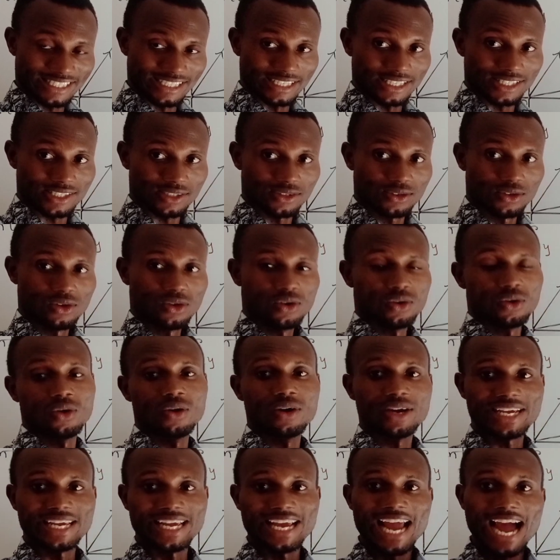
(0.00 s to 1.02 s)
it.
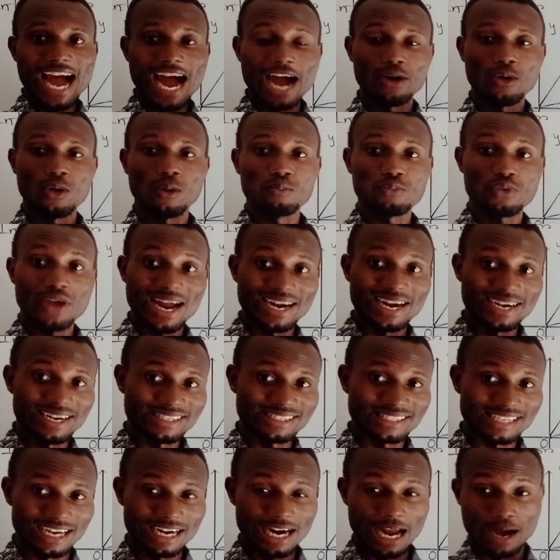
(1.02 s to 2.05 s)
Okay, I hope you
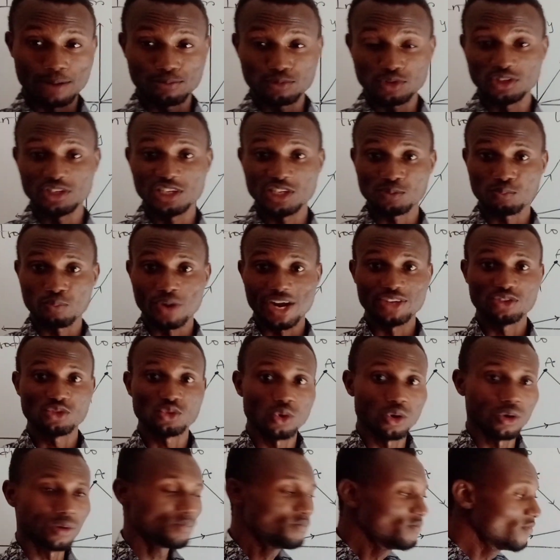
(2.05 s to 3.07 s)
understand up to this point.
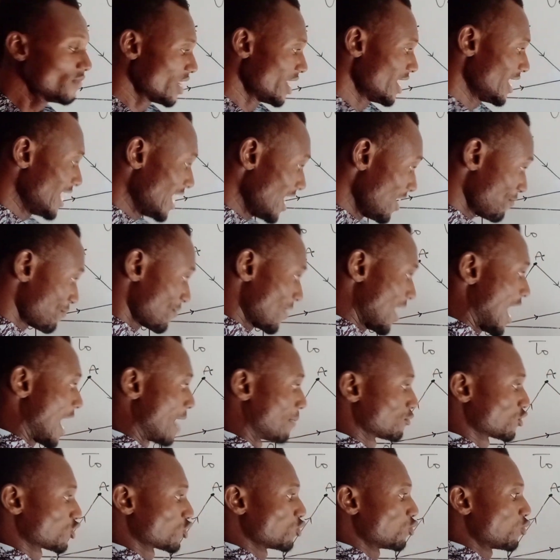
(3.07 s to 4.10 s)
So if
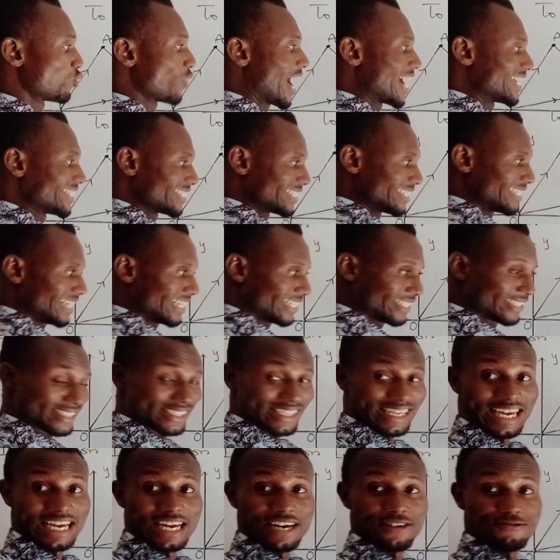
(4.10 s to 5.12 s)
I'm to write this
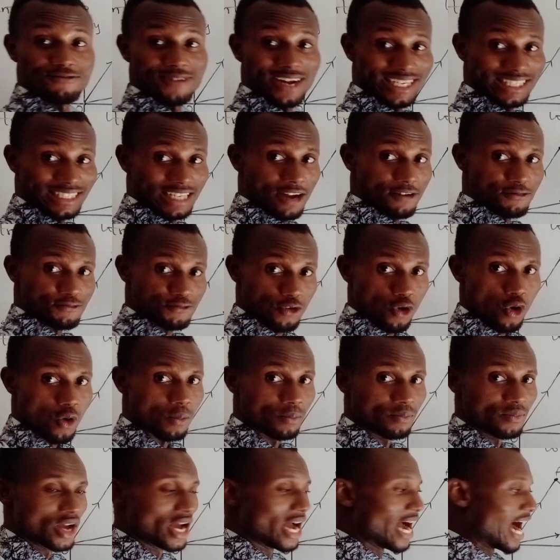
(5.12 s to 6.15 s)
in vector
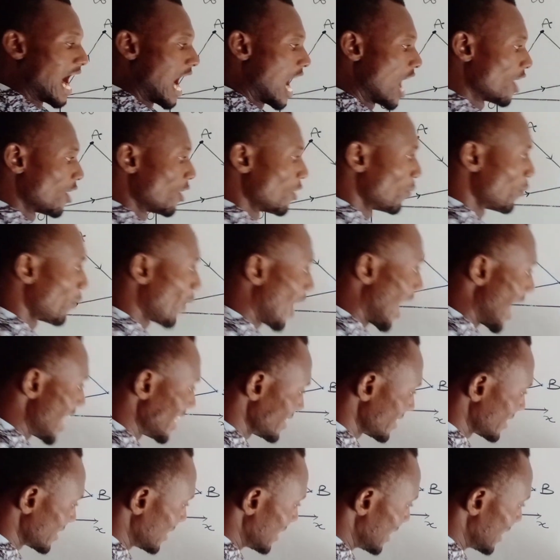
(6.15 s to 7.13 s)
form, I'll write